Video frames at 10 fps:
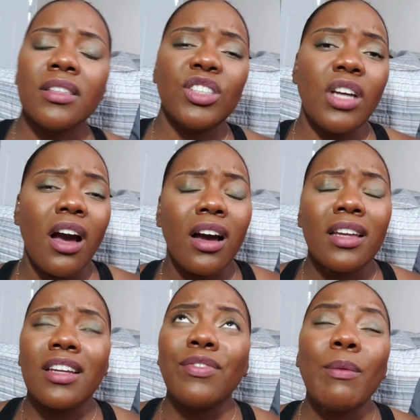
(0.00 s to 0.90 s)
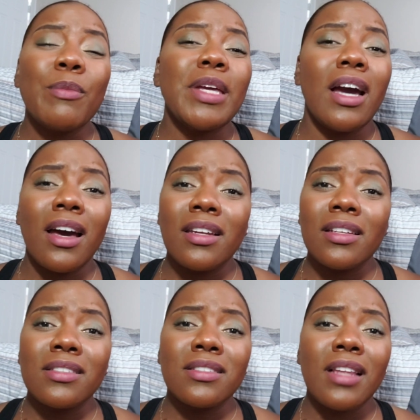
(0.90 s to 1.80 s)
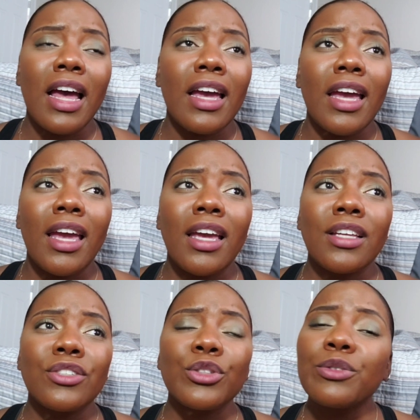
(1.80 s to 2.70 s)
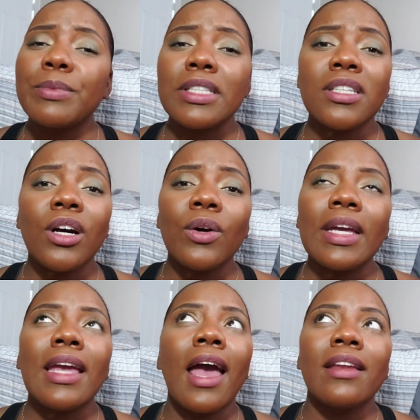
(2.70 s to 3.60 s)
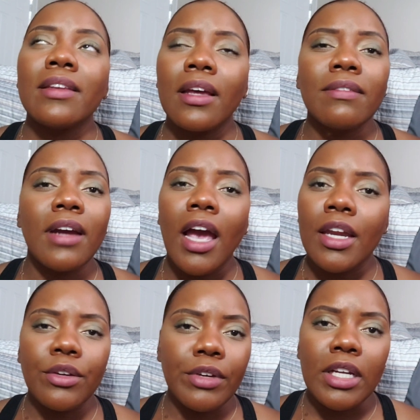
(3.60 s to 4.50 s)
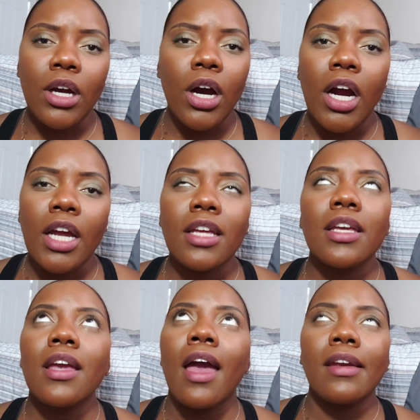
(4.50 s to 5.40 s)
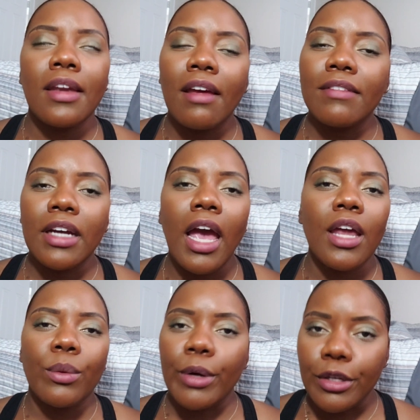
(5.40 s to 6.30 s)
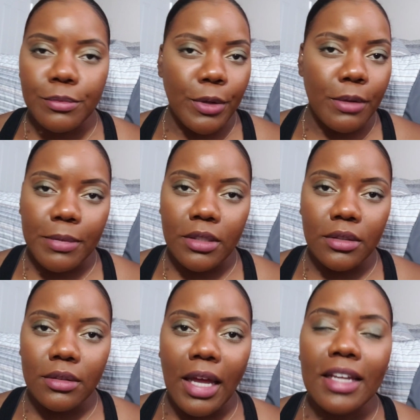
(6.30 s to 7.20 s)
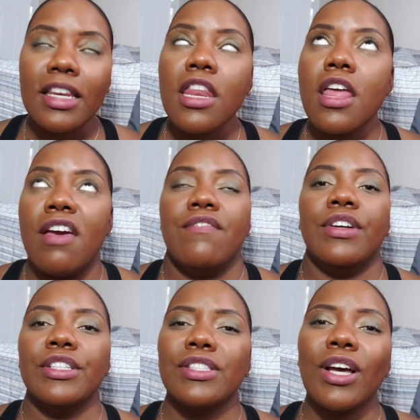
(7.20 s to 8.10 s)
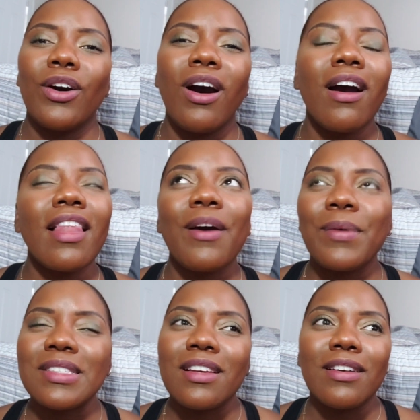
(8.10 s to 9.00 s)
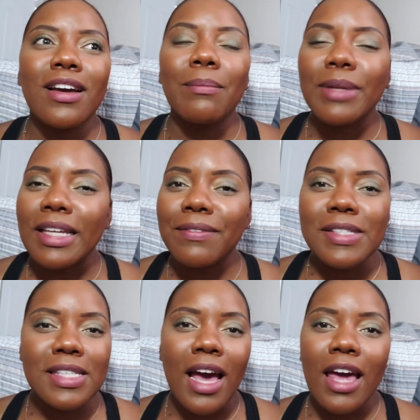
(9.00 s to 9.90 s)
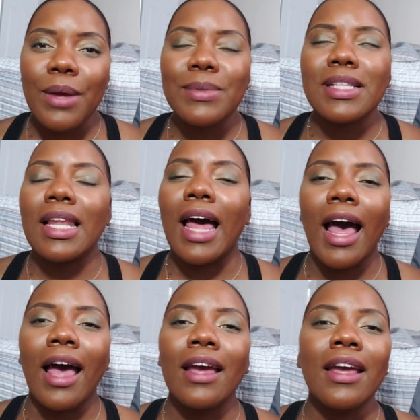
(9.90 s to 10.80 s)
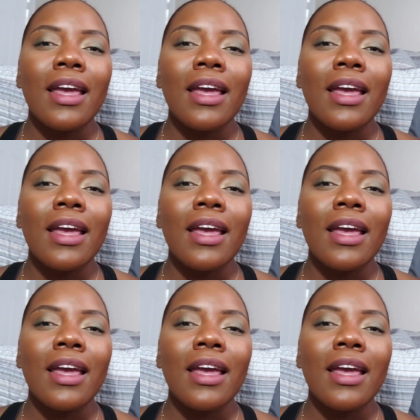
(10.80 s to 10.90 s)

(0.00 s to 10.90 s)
Y'all, and if I'm gonna be honest, truth be told, he had never had a green card, and he had never had a work's permit. Never. So all that was a complete facade. It was a lie.